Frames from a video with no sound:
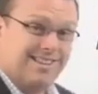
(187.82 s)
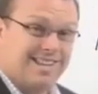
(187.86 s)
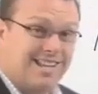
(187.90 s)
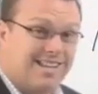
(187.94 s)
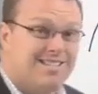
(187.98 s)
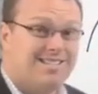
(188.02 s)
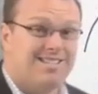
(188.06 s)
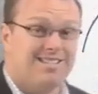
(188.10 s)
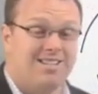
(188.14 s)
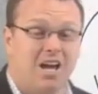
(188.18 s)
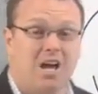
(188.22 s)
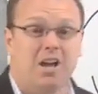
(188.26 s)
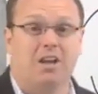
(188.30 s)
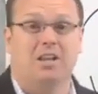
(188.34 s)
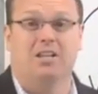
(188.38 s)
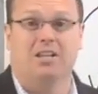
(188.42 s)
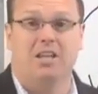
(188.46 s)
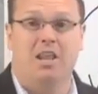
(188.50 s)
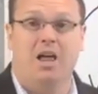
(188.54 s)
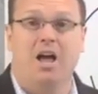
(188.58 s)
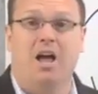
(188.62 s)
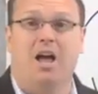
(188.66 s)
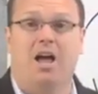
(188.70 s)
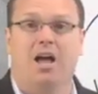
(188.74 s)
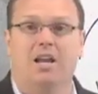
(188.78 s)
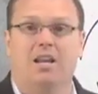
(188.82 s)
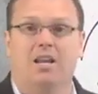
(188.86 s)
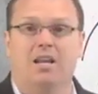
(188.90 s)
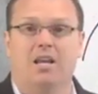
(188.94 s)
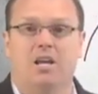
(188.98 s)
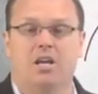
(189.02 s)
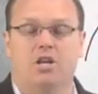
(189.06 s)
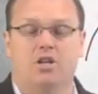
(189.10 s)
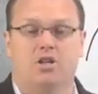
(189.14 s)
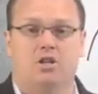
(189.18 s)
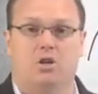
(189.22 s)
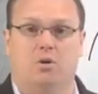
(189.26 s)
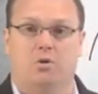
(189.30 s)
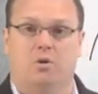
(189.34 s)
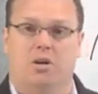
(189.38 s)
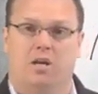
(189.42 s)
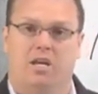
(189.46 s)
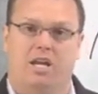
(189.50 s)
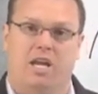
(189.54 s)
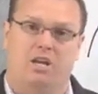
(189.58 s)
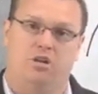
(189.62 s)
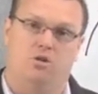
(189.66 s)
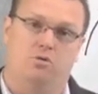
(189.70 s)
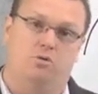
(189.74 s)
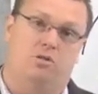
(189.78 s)
That's not a lot. So
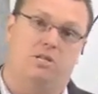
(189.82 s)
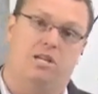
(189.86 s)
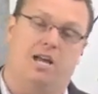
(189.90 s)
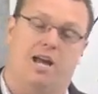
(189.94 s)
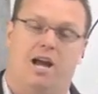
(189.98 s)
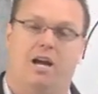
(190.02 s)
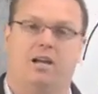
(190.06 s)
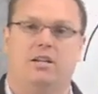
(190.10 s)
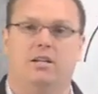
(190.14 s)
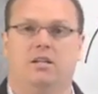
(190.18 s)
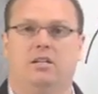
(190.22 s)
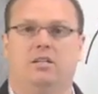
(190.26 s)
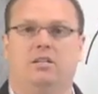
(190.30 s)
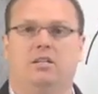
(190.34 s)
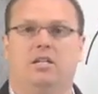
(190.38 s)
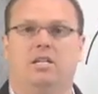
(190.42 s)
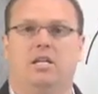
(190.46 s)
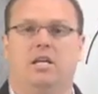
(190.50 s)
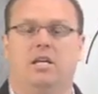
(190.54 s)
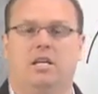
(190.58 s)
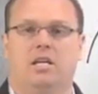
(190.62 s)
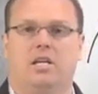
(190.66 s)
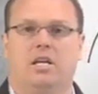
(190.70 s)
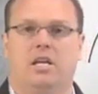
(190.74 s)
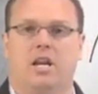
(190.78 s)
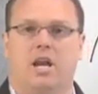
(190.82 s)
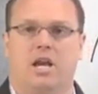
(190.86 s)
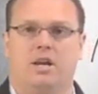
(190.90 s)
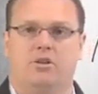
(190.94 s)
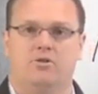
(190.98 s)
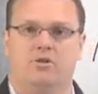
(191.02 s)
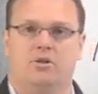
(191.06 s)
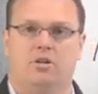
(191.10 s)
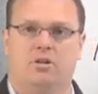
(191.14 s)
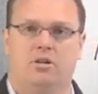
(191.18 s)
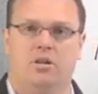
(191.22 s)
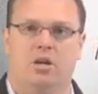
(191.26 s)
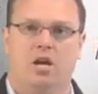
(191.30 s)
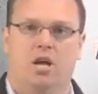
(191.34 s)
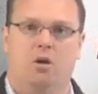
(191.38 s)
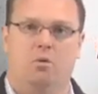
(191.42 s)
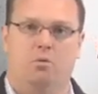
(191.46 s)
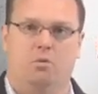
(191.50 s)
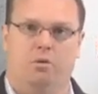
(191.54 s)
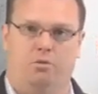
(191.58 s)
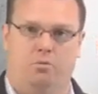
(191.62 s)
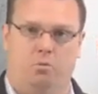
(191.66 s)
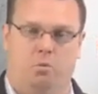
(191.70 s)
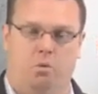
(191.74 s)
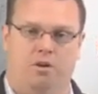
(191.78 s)
can you technically get a connection
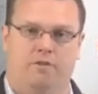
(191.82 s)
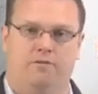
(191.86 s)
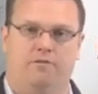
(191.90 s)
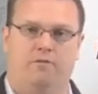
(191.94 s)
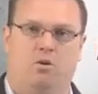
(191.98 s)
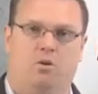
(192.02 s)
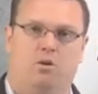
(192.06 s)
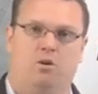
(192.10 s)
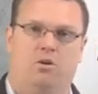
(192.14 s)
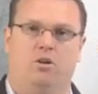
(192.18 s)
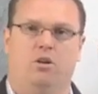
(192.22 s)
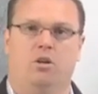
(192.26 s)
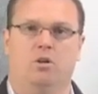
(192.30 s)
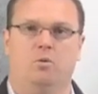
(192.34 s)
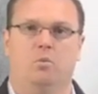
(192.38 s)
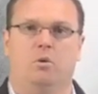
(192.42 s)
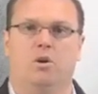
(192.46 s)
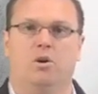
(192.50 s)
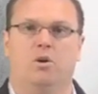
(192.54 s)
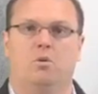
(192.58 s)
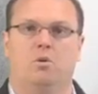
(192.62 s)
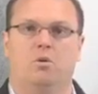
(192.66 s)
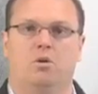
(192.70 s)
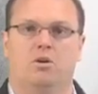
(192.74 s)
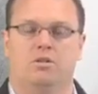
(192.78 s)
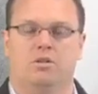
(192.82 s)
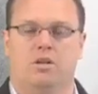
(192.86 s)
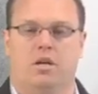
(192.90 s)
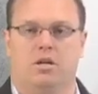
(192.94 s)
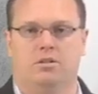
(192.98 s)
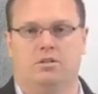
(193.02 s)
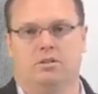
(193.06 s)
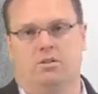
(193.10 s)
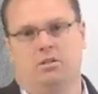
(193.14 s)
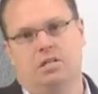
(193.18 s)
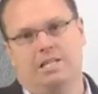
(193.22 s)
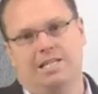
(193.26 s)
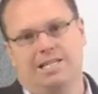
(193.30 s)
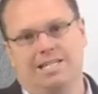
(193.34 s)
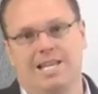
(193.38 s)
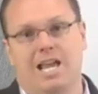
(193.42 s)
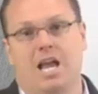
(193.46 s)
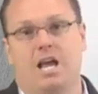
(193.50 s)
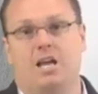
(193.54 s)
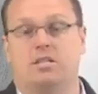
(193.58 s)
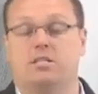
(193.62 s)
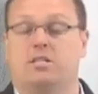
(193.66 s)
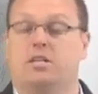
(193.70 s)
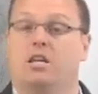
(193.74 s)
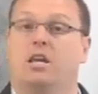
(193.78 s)
with one vertical and one horizontal?
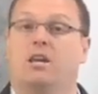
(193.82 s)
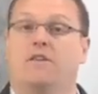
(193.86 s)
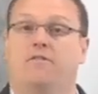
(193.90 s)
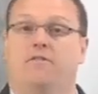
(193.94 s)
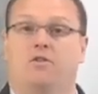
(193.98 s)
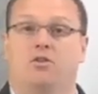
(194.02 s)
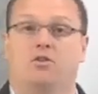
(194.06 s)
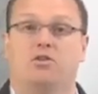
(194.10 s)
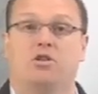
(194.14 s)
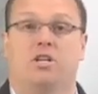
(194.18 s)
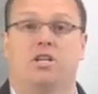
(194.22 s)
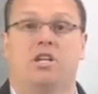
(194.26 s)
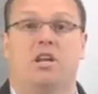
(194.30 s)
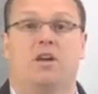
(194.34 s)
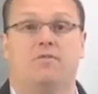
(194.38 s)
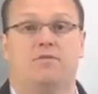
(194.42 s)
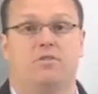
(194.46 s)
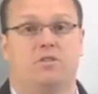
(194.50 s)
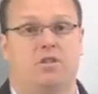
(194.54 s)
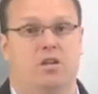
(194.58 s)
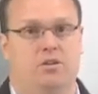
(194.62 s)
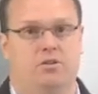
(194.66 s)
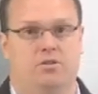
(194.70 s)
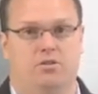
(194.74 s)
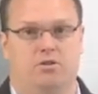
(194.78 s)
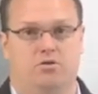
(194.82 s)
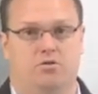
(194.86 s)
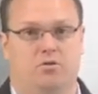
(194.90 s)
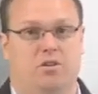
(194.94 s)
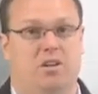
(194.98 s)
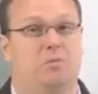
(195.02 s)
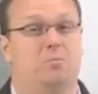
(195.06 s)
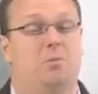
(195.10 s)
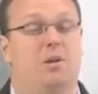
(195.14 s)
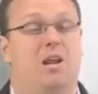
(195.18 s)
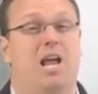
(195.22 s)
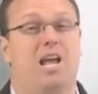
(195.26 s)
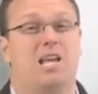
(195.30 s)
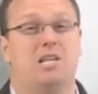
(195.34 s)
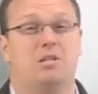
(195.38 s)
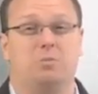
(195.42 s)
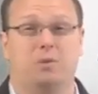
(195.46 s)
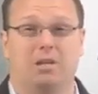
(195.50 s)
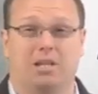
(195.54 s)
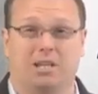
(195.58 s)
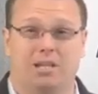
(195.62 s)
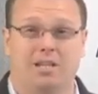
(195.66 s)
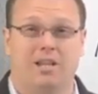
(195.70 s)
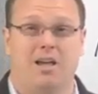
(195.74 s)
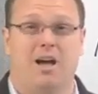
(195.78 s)
Yes, if there's enough signal strength, but it has to
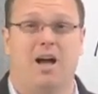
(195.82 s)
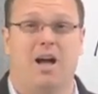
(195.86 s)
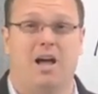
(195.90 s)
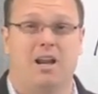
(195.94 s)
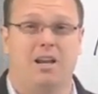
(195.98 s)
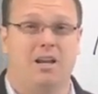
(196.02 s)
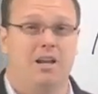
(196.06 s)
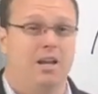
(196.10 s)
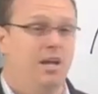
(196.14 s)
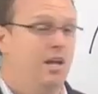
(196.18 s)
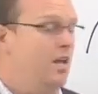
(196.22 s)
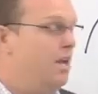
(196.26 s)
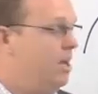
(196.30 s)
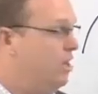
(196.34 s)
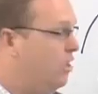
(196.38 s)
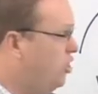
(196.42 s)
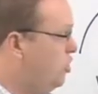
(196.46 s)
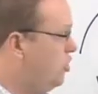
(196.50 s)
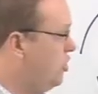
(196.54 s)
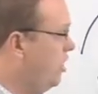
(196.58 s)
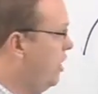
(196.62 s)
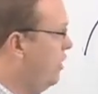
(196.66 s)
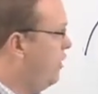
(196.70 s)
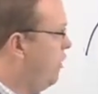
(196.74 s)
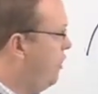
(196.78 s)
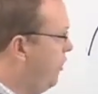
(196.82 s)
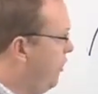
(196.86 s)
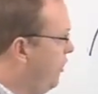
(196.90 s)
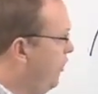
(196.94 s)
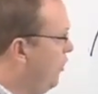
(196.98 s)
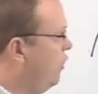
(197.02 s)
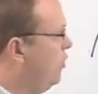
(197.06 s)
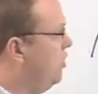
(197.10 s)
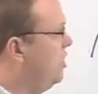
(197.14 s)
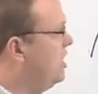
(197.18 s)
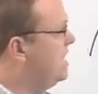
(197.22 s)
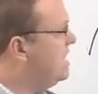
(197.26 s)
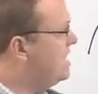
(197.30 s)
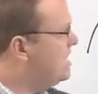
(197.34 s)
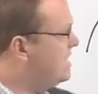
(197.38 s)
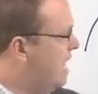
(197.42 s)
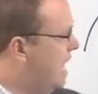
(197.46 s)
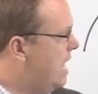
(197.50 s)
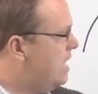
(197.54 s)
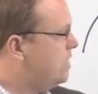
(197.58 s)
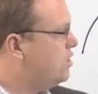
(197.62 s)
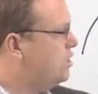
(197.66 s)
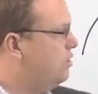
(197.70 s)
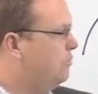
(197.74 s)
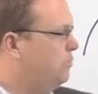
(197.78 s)
be a lot. There's like 30
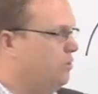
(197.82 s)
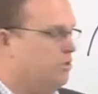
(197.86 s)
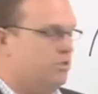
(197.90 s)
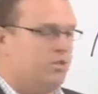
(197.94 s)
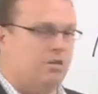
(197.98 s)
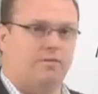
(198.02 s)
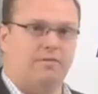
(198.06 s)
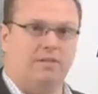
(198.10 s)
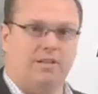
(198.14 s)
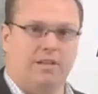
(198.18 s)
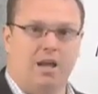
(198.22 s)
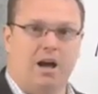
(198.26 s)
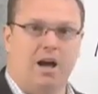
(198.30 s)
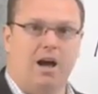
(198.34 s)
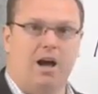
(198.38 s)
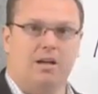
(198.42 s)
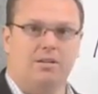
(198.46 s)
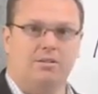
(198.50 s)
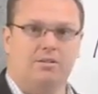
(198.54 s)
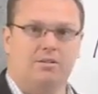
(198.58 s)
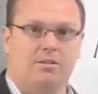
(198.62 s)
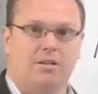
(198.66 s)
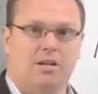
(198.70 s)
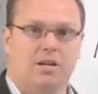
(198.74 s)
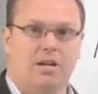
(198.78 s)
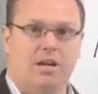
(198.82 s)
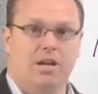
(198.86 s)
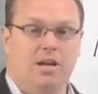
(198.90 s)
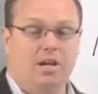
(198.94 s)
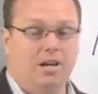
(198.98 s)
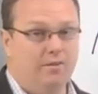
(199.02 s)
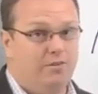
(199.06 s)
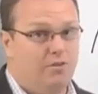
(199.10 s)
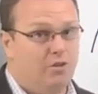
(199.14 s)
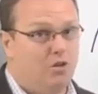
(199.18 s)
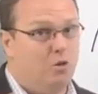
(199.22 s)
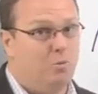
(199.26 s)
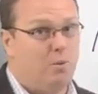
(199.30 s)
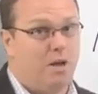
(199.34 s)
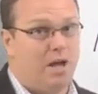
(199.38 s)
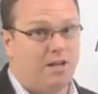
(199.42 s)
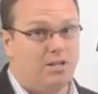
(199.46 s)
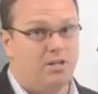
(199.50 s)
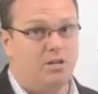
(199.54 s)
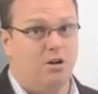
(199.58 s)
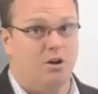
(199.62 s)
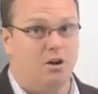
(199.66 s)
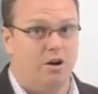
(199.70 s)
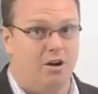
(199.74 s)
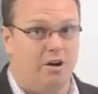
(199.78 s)
decibels of loss. If you go
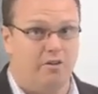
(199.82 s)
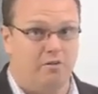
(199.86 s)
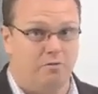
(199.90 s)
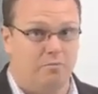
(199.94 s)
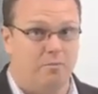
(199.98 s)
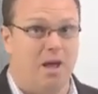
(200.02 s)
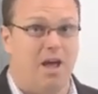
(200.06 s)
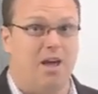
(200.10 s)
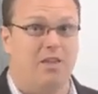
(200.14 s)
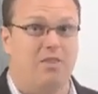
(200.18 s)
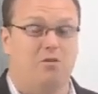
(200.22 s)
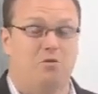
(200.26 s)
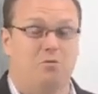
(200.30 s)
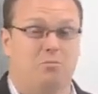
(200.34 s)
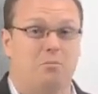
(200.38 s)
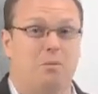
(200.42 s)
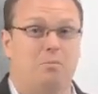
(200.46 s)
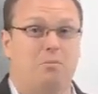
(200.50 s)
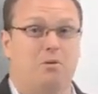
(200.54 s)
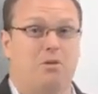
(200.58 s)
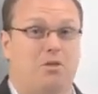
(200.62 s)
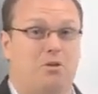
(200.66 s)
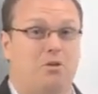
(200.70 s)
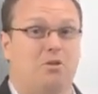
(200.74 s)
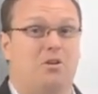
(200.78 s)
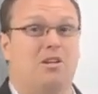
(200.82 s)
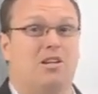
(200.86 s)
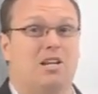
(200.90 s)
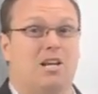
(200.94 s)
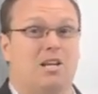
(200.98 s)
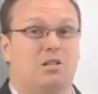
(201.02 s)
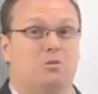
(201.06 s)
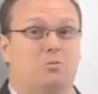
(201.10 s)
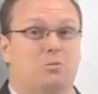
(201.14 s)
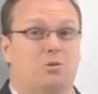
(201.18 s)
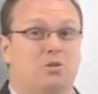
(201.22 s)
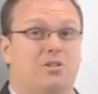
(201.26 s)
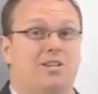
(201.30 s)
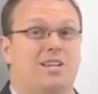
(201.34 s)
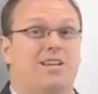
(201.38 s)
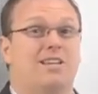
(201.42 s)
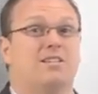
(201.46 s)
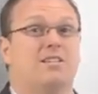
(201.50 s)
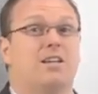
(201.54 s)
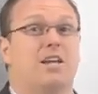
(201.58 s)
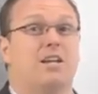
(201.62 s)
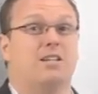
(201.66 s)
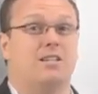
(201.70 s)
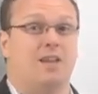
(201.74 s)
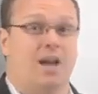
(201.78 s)
back to your RF math, you remember 30 decibels
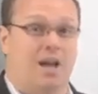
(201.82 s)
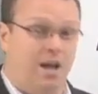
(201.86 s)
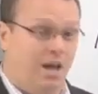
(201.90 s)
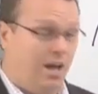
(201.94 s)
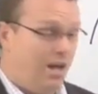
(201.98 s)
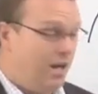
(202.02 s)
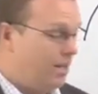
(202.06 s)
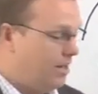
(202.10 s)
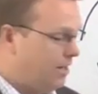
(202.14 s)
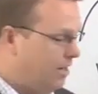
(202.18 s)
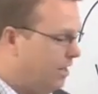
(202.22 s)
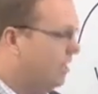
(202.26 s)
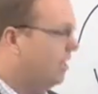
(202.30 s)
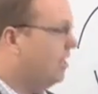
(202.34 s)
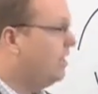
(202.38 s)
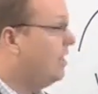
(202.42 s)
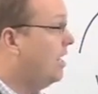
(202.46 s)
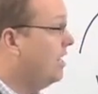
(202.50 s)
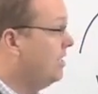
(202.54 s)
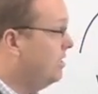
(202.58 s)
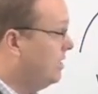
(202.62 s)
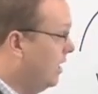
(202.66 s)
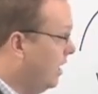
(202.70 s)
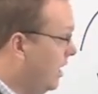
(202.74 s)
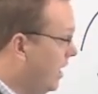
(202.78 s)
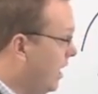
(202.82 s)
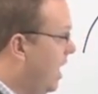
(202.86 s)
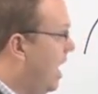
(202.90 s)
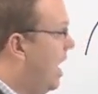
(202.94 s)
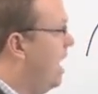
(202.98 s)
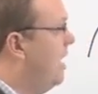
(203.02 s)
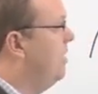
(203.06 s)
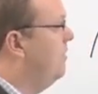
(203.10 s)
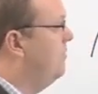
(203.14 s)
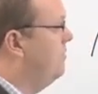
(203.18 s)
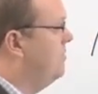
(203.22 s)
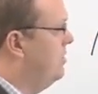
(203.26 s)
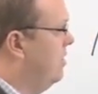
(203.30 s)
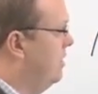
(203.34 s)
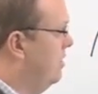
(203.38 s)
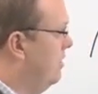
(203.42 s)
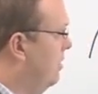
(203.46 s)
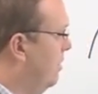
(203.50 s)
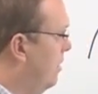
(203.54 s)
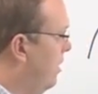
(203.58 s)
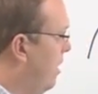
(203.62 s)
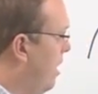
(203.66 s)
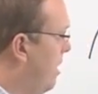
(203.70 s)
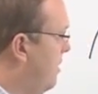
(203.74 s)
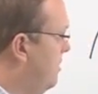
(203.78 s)
is a ton. That is a lot of
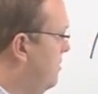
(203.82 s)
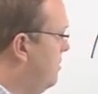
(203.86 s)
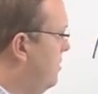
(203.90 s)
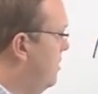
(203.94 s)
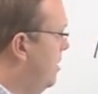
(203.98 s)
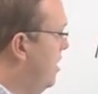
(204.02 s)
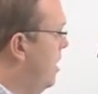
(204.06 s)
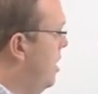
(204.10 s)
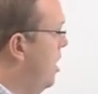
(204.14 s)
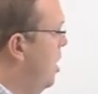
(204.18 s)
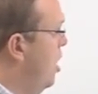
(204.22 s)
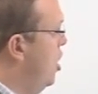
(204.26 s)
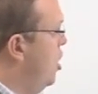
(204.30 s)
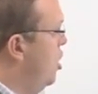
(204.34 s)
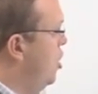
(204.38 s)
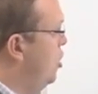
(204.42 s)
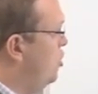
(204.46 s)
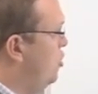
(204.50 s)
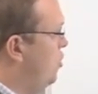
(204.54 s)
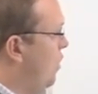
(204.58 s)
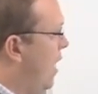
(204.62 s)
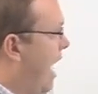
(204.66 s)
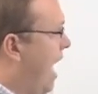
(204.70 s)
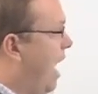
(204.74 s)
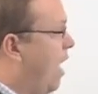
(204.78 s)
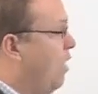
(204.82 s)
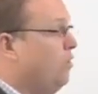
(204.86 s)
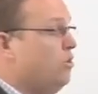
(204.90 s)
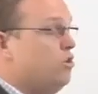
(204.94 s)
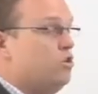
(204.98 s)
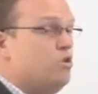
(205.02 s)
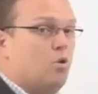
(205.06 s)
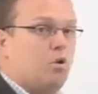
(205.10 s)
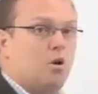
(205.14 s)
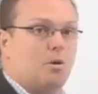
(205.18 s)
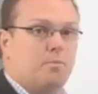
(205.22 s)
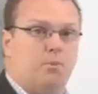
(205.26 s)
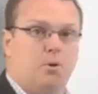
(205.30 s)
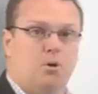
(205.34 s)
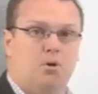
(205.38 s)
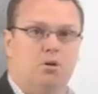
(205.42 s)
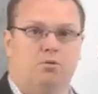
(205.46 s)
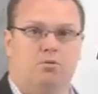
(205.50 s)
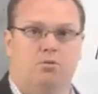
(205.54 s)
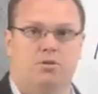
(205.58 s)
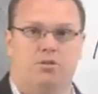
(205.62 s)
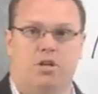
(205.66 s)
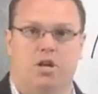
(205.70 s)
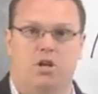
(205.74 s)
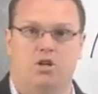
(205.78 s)
signal loss. So outdoor
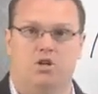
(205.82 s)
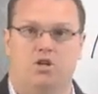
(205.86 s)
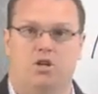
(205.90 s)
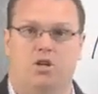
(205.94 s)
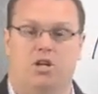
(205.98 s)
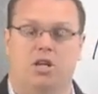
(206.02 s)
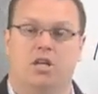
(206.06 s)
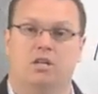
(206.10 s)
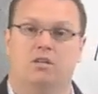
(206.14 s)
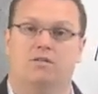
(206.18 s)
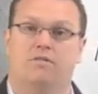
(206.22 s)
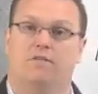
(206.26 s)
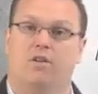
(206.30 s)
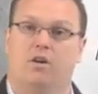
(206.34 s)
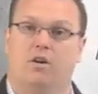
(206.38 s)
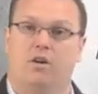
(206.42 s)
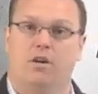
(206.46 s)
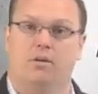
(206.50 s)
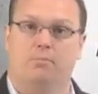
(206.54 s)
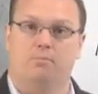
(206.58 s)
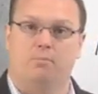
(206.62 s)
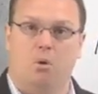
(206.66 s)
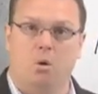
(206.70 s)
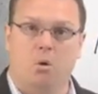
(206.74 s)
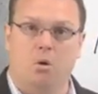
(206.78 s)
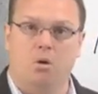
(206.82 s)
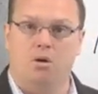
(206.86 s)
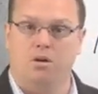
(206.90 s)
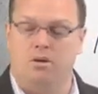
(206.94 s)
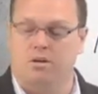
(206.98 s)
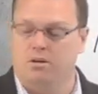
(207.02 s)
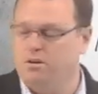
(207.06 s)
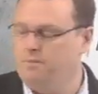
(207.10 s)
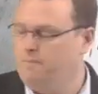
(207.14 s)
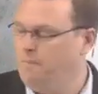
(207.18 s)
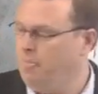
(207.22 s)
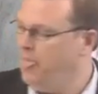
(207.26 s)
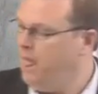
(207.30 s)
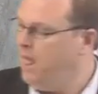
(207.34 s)
polarization is very important.